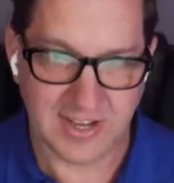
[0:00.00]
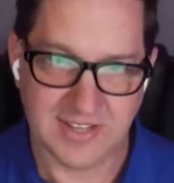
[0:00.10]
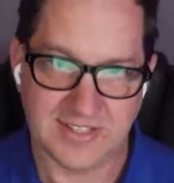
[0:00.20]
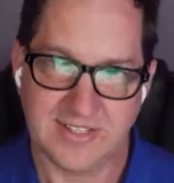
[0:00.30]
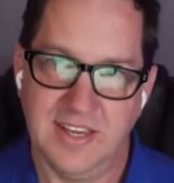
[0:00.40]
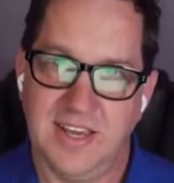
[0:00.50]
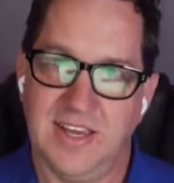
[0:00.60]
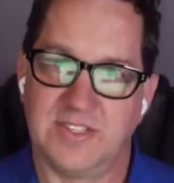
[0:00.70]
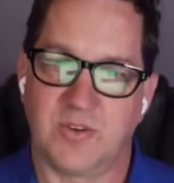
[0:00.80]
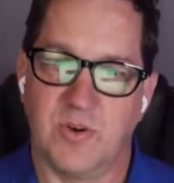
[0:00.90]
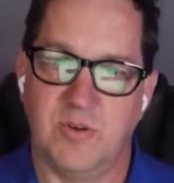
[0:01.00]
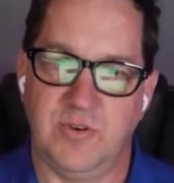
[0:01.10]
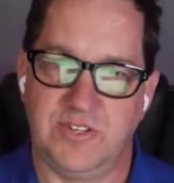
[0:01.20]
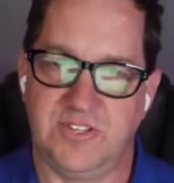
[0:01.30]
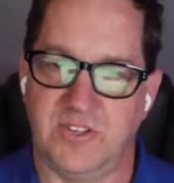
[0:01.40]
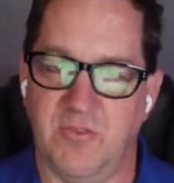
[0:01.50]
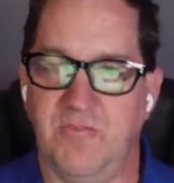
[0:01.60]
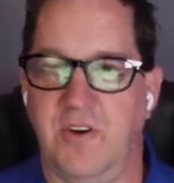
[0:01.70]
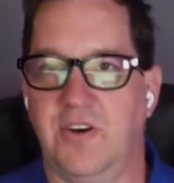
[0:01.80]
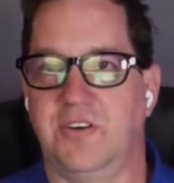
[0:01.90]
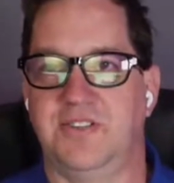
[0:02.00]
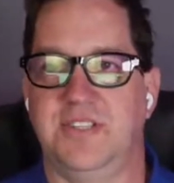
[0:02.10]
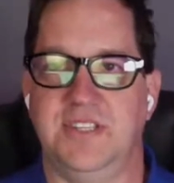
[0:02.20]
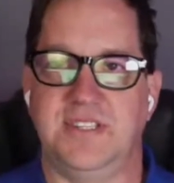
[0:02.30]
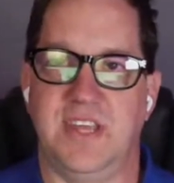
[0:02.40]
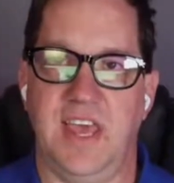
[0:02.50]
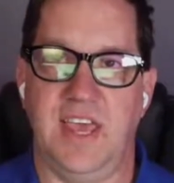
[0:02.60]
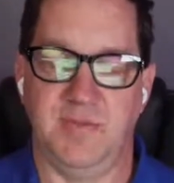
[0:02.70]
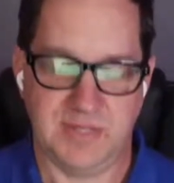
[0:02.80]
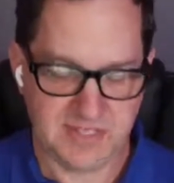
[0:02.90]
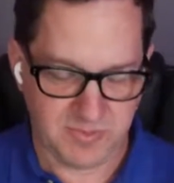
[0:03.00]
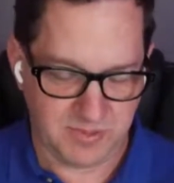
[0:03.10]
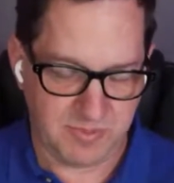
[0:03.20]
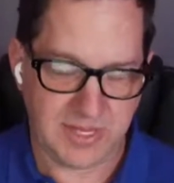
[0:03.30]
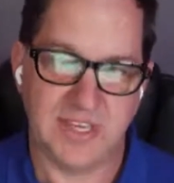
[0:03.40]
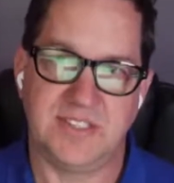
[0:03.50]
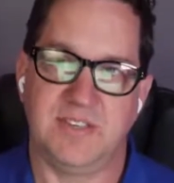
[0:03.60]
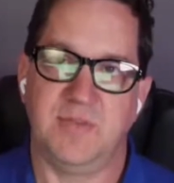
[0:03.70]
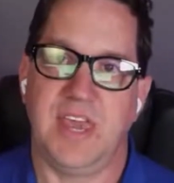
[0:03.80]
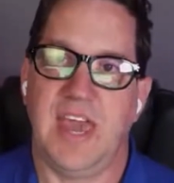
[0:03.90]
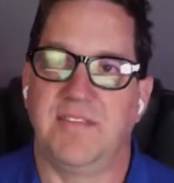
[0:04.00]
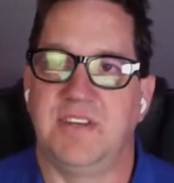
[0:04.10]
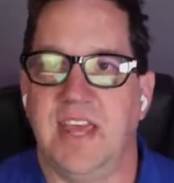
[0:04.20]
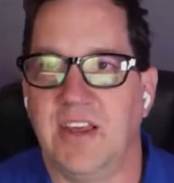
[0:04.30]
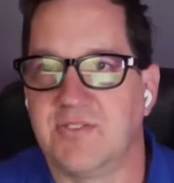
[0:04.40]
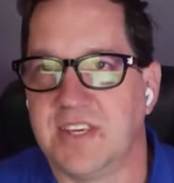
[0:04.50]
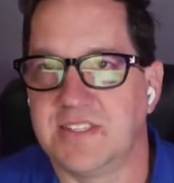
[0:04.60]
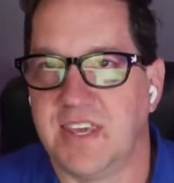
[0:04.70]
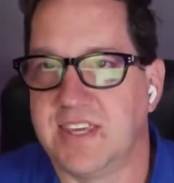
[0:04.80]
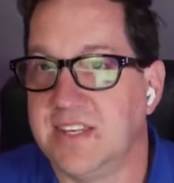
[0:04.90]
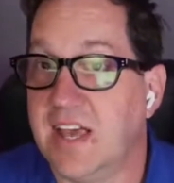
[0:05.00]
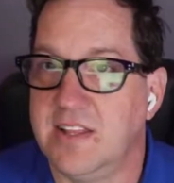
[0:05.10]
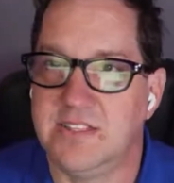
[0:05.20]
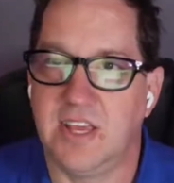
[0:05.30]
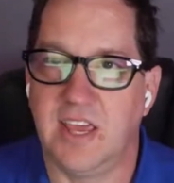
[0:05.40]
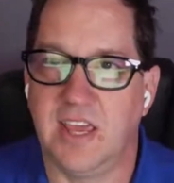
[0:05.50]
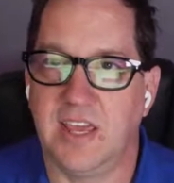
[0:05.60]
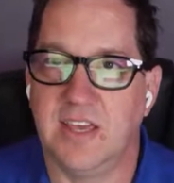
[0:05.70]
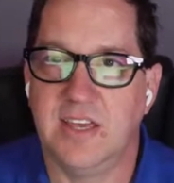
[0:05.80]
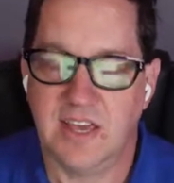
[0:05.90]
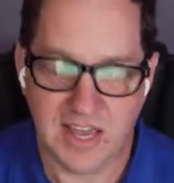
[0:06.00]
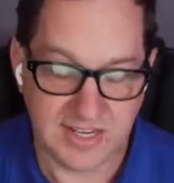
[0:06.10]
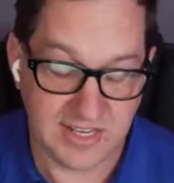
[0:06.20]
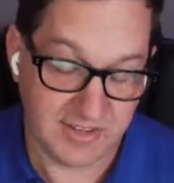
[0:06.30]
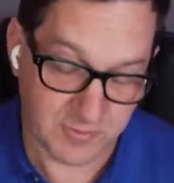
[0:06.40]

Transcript: And it's grown so far since then. But some of the biggies that we have today are things like IntelliJ IDEA.